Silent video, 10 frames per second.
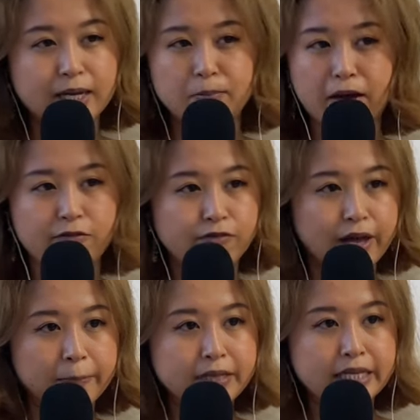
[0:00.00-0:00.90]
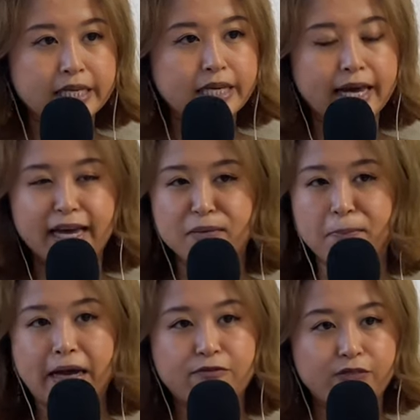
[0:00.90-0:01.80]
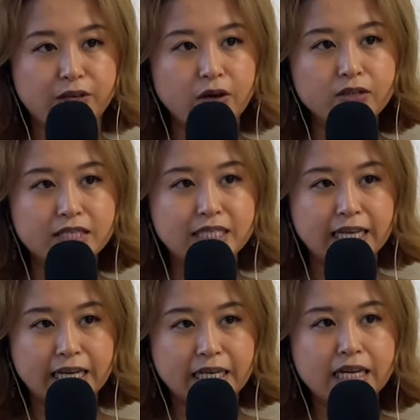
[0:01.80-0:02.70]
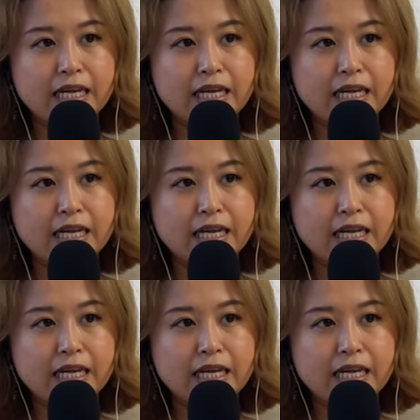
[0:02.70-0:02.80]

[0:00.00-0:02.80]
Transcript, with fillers: and my family and my fiance,